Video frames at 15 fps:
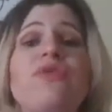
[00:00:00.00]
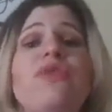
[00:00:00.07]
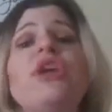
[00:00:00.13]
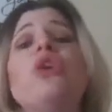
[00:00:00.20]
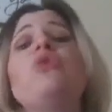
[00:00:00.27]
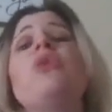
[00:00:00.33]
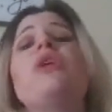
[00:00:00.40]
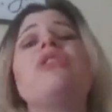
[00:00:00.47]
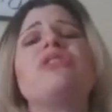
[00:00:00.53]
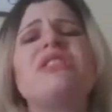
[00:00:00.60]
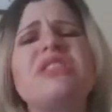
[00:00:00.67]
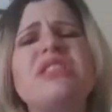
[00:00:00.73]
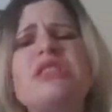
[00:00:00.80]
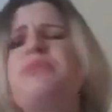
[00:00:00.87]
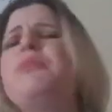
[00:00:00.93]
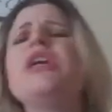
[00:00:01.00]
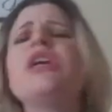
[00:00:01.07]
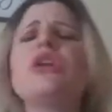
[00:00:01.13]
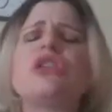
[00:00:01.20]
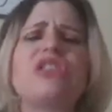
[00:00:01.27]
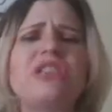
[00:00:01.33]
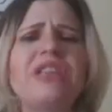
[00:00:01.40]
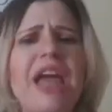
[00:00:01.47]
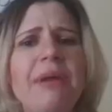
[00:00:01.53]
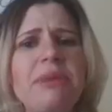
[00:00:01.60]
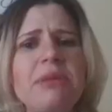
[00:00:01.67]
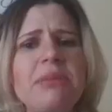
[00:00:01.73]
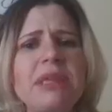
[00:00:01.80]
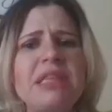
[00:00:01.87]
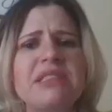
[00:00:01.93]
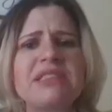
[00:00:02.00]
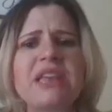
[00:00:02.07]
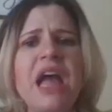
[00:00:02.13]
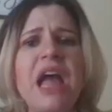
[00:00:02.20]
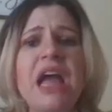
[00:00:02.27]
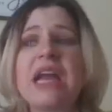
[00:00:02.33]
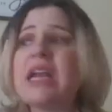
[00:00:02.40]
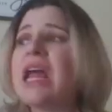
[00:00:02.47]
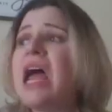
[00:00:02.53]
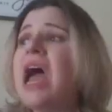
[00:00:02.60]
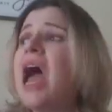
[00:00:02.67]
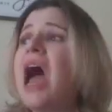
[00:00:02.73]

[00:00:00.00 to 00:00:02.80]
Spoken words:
feel where the spear stabbed him in the side,